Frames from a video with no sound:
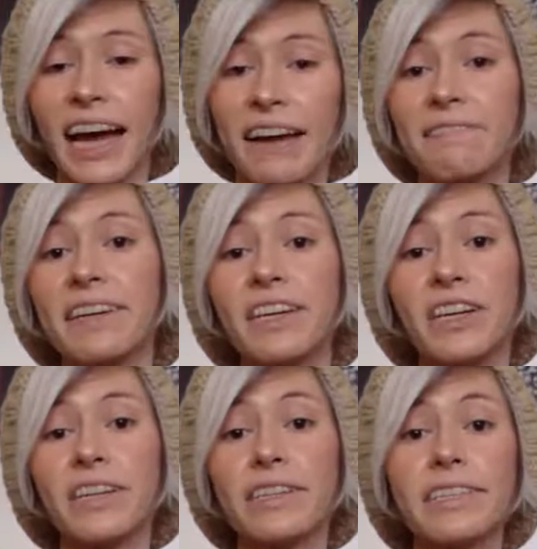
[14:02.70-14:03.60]
I
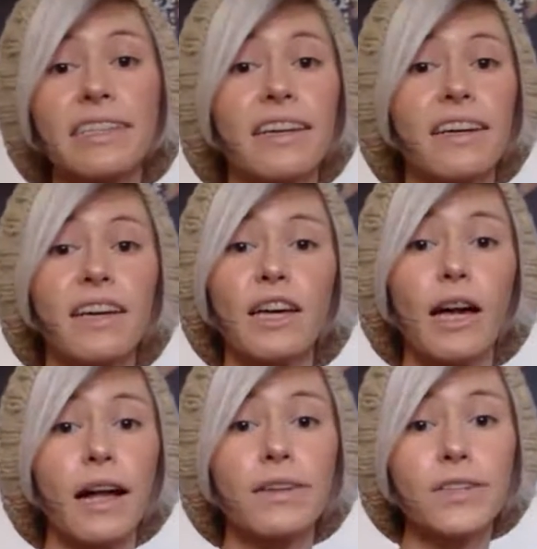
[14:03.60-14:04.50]
figured
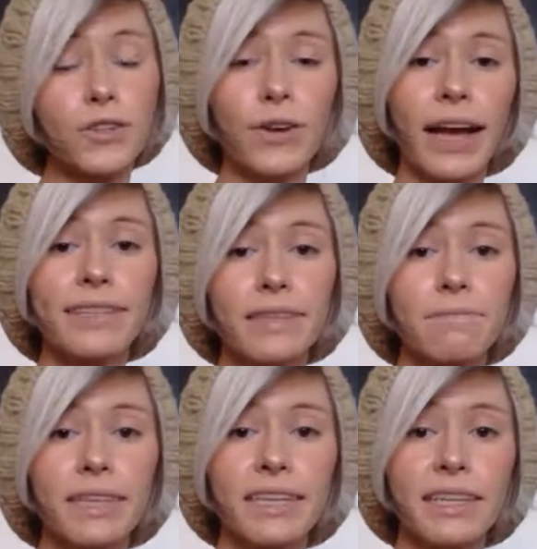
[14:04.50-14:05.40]
to try
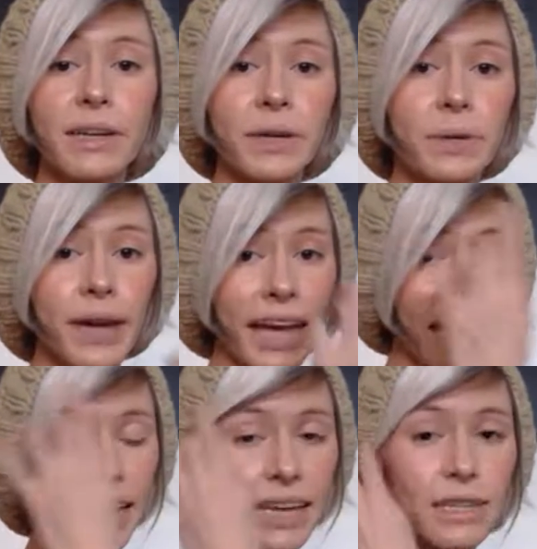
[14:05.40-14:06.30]
something new
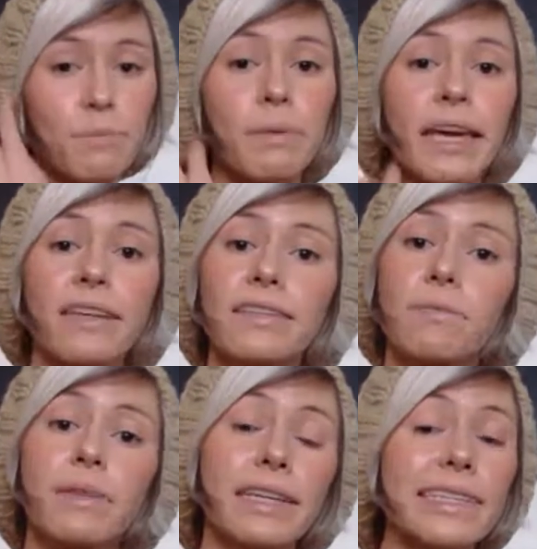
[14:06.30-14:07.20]
and pick
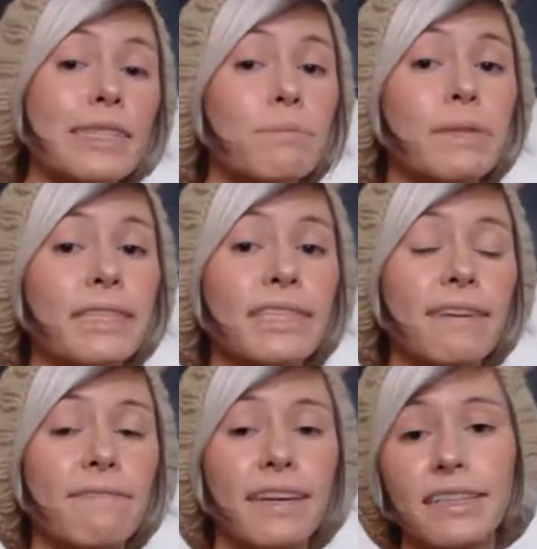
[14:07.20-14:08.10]
something
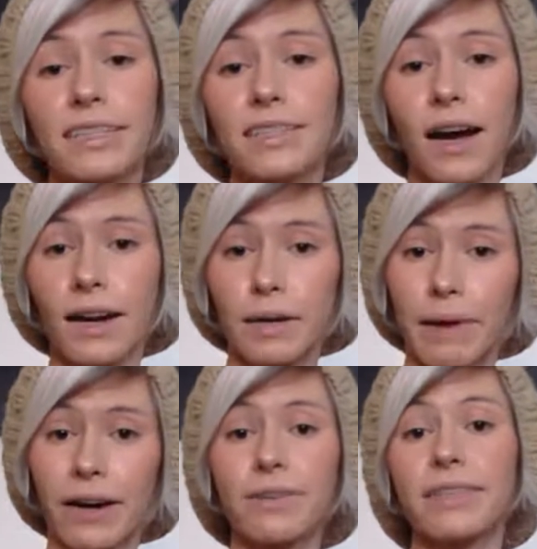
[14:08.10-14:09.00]
specific to talk
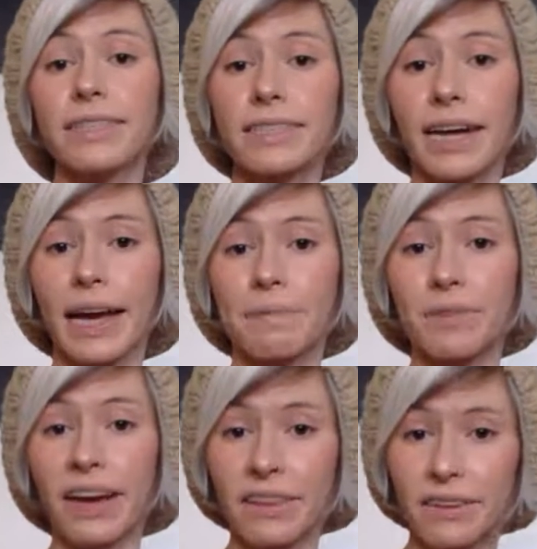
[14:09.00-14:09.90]
about this time
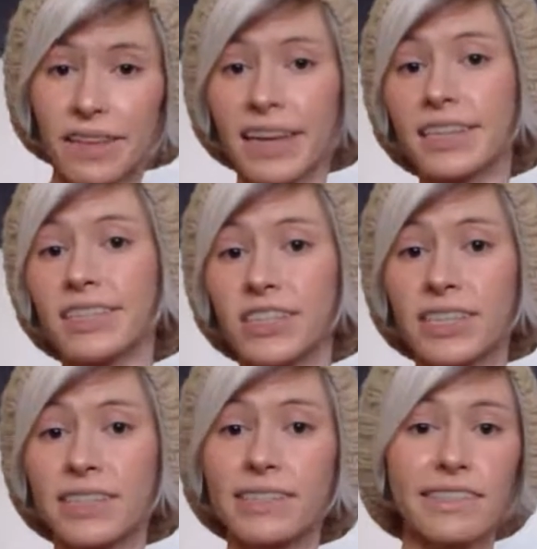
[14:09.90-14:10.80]
rather than
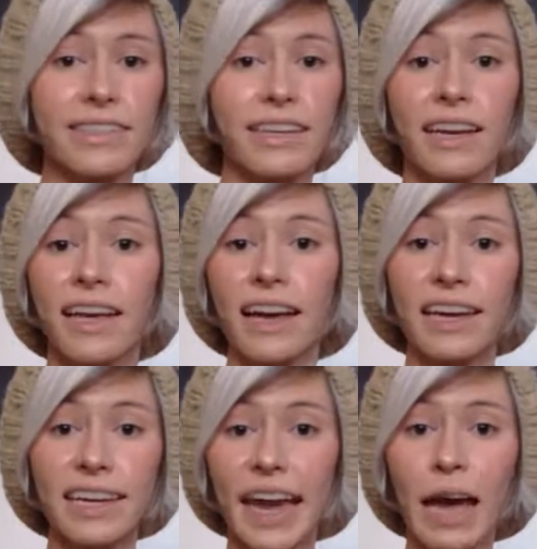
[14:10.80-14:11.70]
just
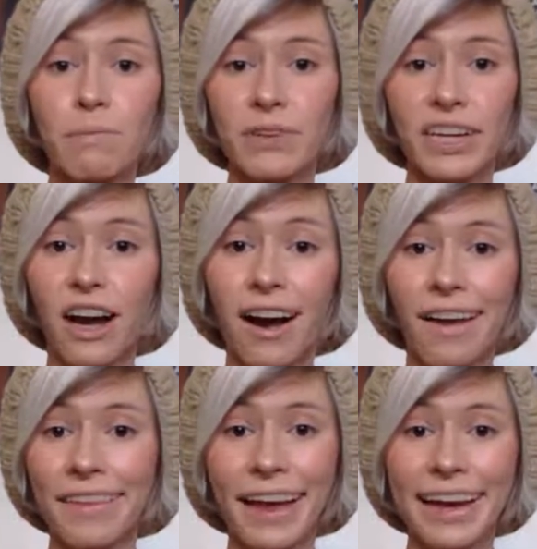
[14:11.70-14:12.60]
yammering
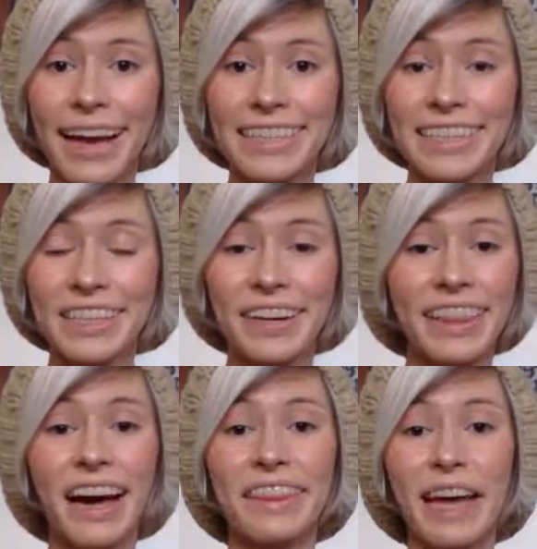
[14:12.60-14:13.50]
on like I do. I
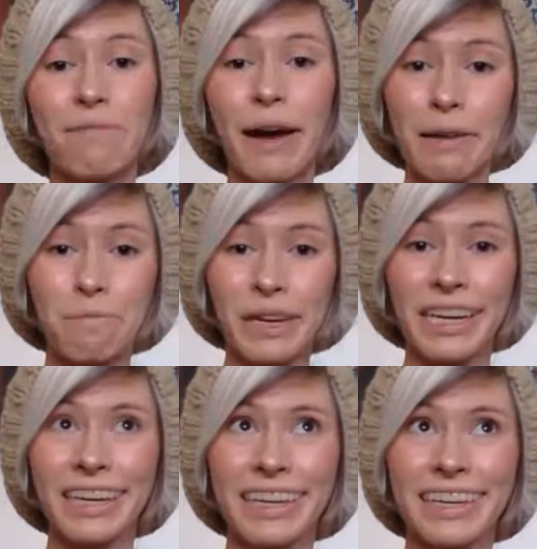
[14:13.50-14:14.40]
thought that might
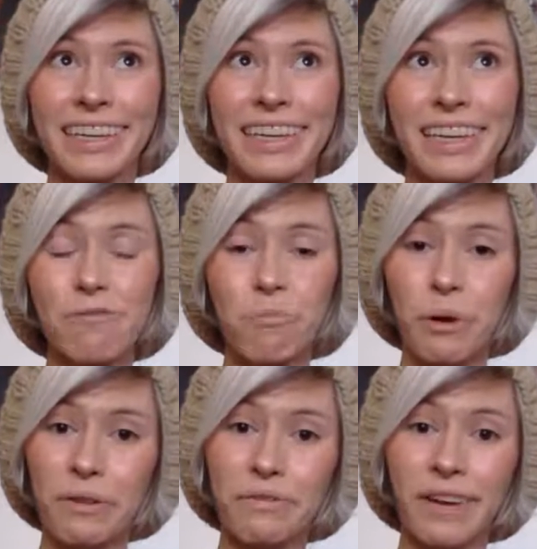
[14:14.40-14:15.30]
be
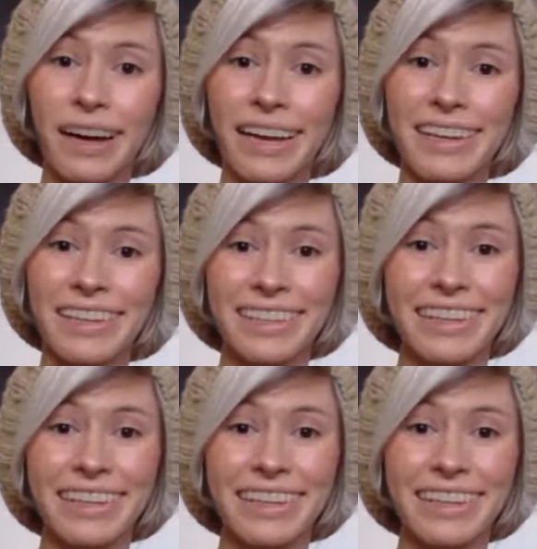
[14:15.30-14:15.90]
more fun.